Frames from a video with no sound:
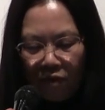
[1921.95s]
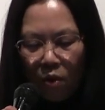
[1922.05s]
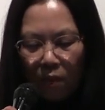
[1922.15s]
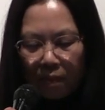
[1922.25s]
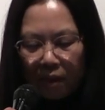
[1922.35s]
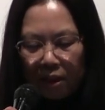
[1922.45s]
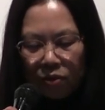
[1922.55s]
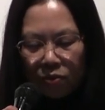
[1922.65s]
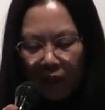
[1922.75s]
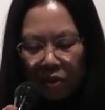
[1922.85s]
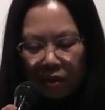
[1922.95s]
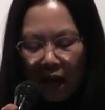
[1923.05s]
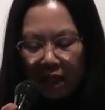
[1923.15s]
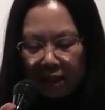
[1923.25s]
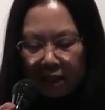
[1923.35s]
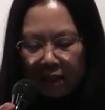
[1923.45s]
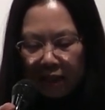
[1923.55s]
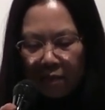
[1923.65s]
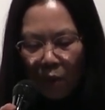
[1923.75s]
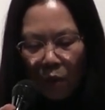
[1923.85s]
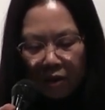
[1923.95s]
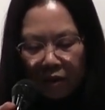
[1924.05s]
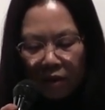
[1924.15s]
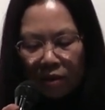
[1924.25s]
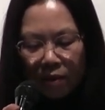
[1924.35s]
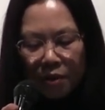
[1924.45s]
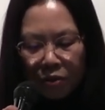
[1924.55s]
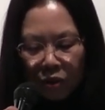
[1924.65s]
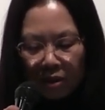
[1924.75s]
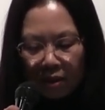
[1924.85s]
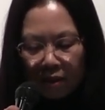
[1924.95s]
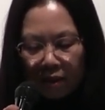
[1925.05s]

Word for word: form is recognizing the important contribution